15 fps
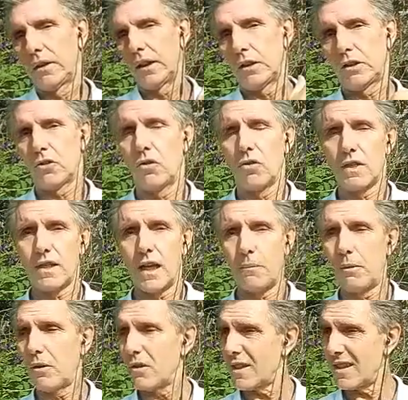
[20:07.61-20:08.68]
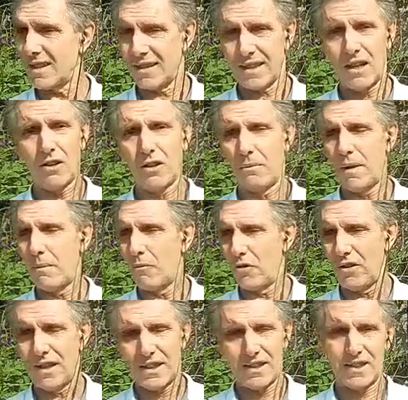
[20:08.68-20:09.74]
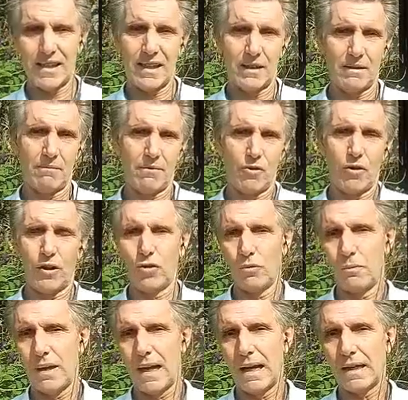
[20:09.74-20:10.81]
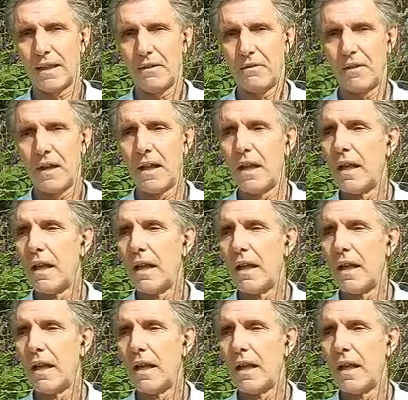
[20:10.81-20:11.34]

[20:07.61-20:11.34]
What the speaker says: it's going to stop because the cellular memory is still going to be active.